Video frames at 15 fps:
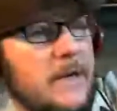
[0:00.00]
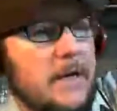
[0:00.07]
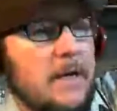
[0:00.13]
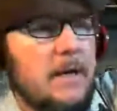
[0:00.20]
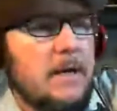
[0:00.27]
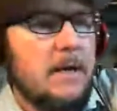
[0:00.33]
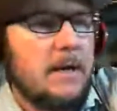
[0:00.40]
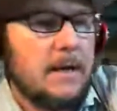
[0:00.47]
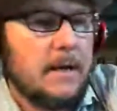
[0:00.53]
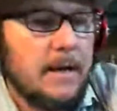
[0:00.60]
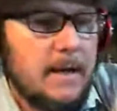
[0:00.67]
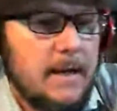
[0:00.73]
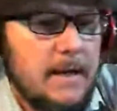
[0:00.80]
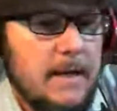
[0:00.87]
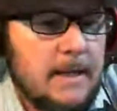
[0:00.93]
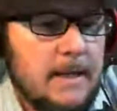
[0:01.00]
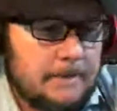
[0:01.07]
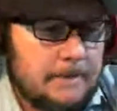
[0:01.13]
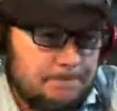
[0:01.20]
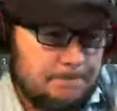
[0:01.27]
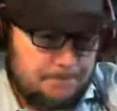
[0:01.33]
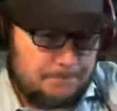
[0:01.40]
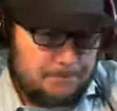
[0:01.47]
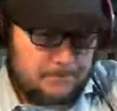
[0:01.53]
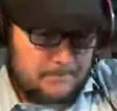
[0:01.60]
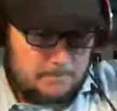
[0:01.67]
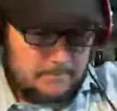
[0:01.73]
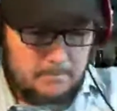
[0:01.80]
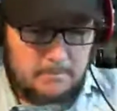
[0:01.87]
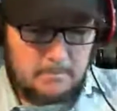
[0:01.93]
here.
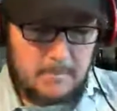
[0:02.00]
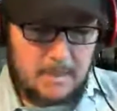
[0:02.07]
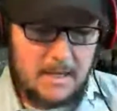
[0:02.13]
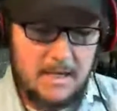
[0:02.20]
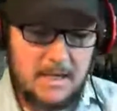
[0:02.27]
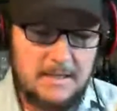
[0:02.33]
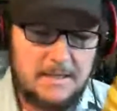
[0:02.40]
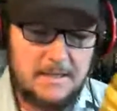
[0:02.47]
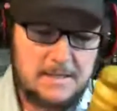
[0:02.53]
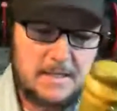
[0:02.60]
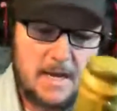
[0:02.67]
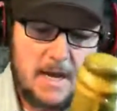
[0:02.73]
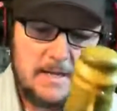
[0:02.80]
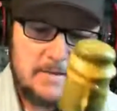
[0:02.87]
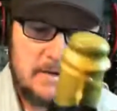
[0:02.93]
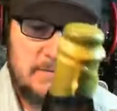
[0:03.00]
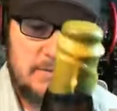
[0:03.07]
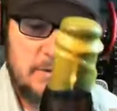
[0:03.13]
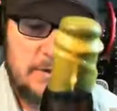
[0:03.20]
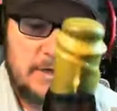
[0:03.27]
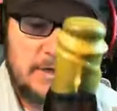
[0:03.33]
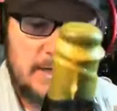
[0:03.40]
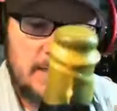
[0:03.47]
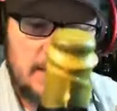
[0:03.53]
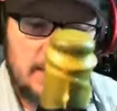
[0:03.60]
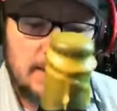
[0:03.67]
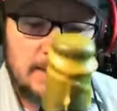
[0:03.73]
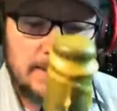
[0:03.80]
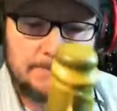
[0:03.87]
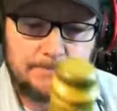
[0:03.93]
Uh, these guys are from
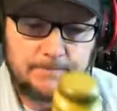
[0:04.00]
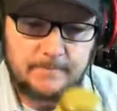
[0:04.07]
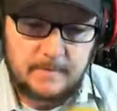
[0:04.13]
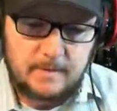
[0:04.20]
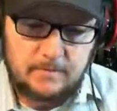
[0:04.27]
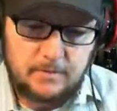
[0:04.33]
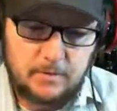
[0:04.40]
um, from